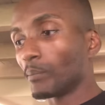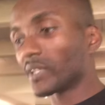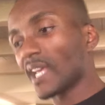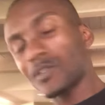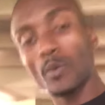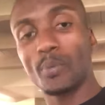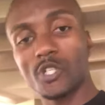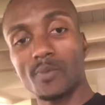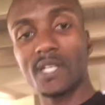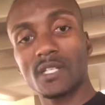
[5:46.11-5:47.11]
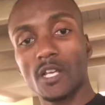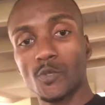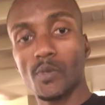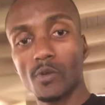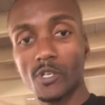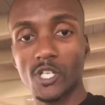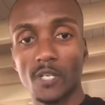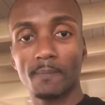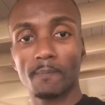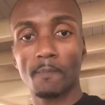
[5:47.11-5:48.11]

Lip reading: But that's what pushed me into entrepreneurship.